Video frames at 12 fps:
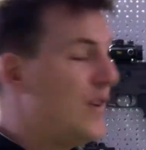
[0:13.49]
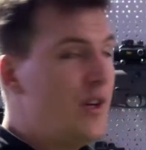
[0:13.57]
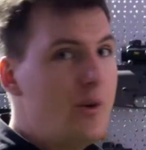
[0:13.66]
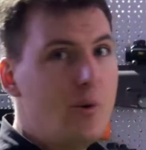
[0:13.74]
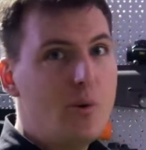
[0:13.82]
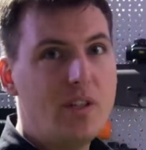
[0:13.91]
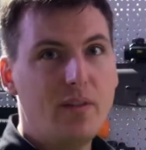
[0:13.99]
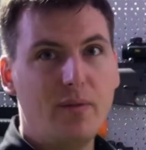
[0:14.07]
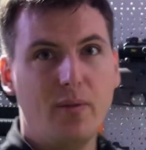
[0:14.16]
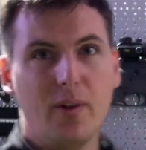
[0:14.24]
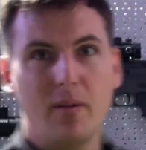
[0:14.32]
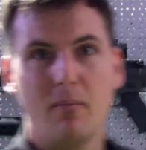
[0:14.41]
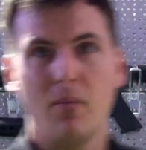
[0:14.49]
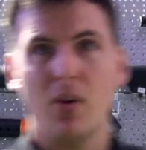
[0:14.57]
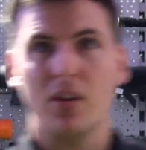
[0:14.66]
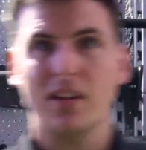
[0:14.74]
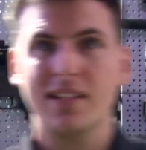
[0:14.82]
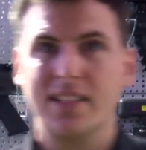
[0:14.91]
few different
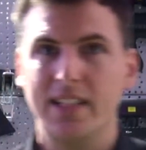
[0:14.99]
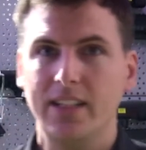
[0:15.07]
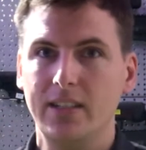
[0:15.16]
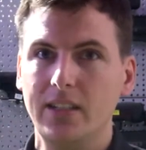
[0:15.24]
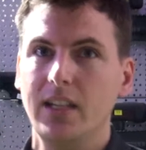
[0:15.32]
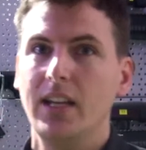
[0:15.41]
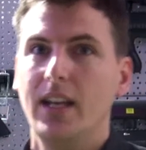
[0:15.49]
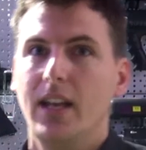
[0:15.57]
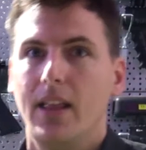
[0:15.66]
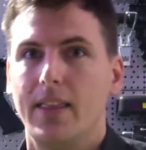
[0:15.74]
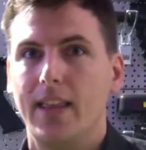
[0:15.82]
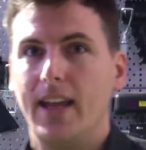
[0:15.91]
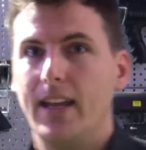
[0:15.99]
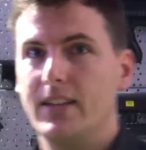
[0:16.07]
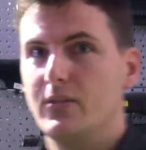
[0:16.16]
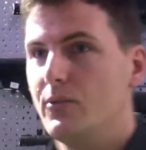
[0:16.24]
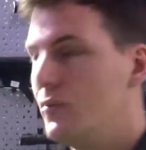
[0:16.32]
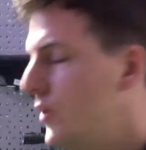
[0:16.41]
models here
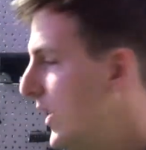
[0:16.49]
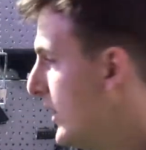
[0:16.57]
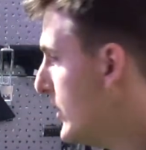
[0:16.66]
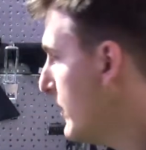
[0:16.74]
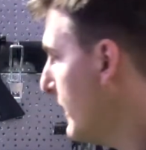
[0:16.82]
that reach